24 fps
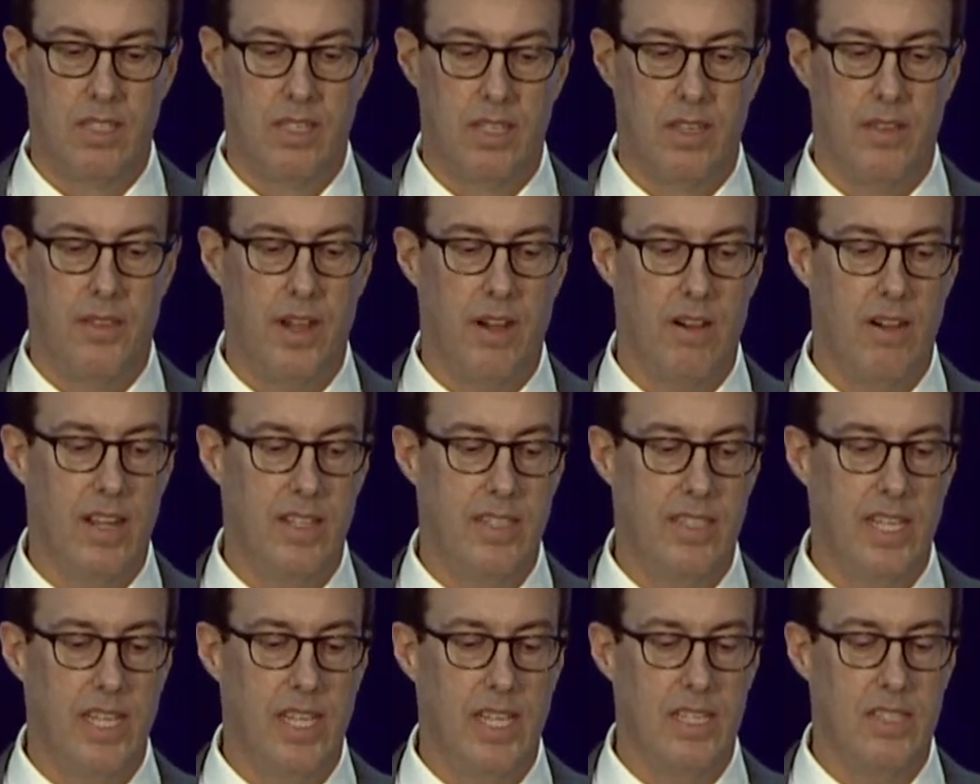their
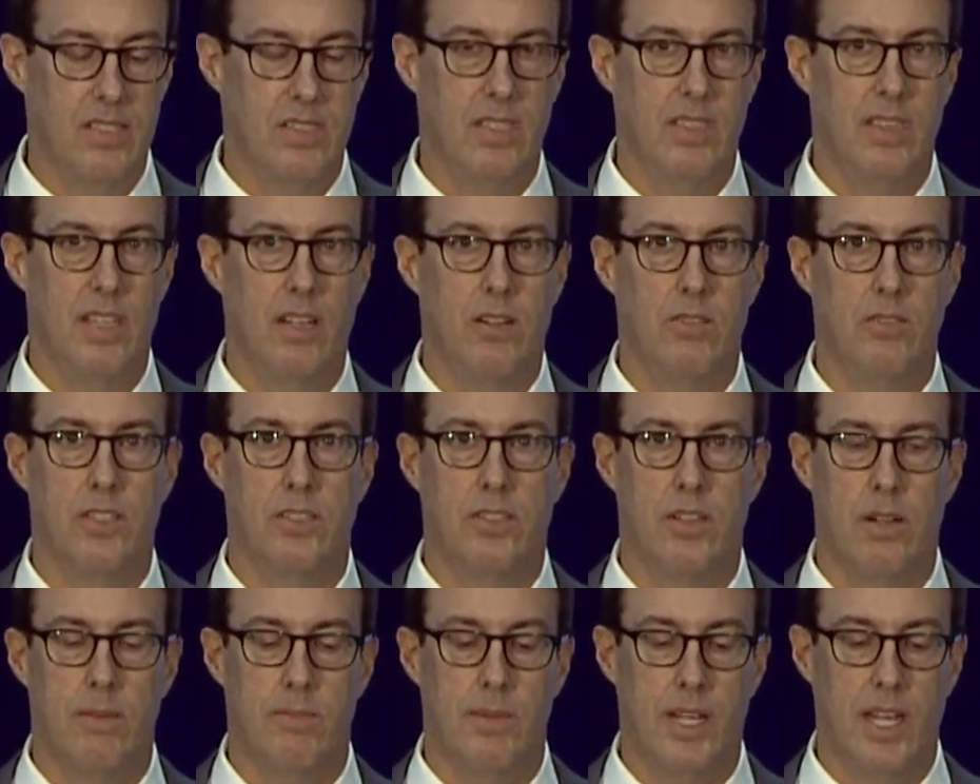ideas, and their
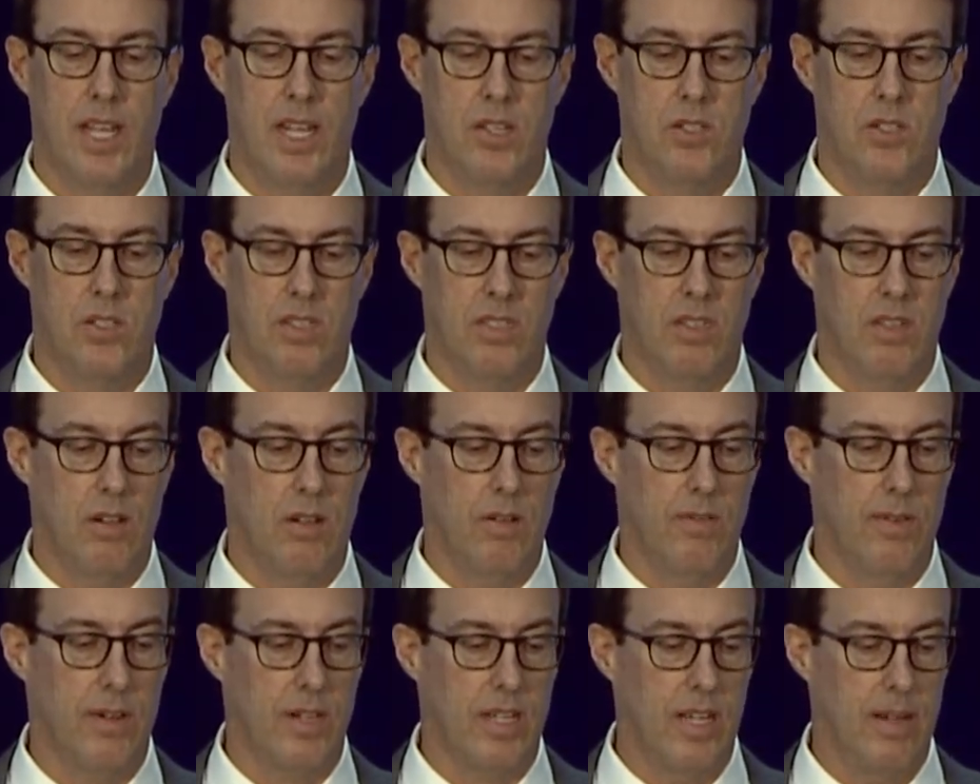determination to
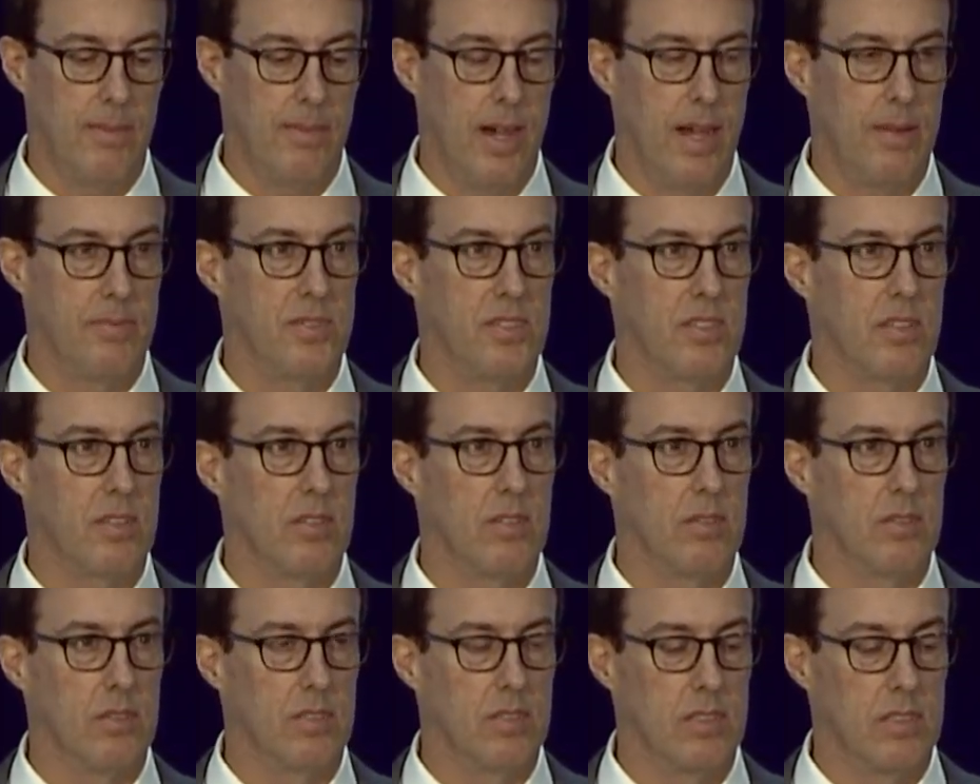overcome
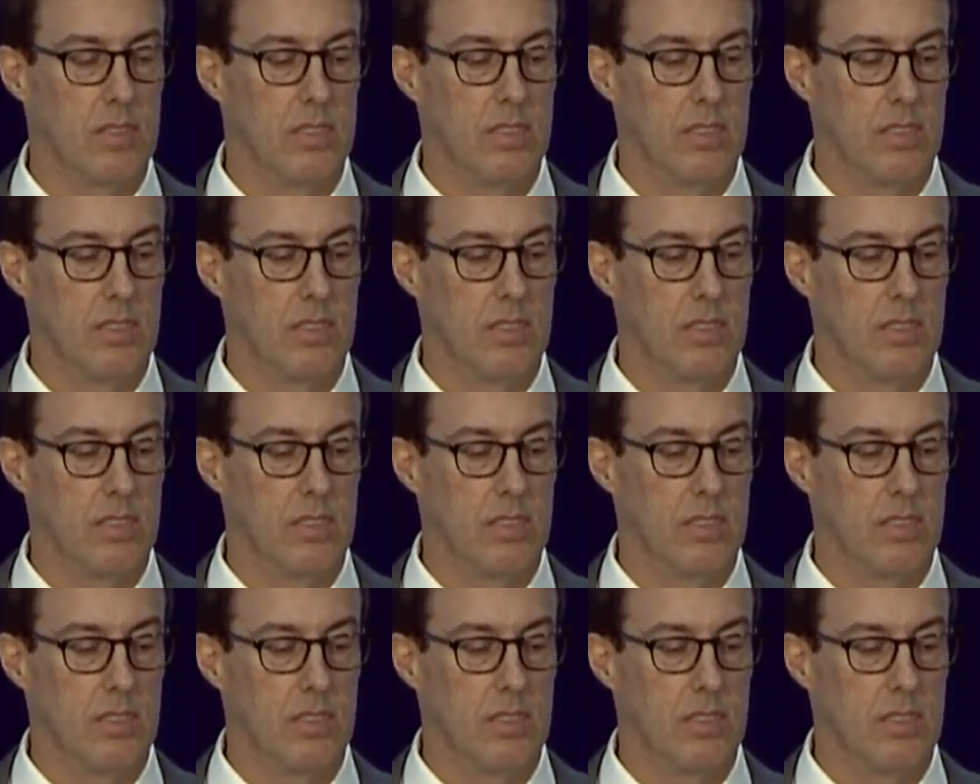obstacles.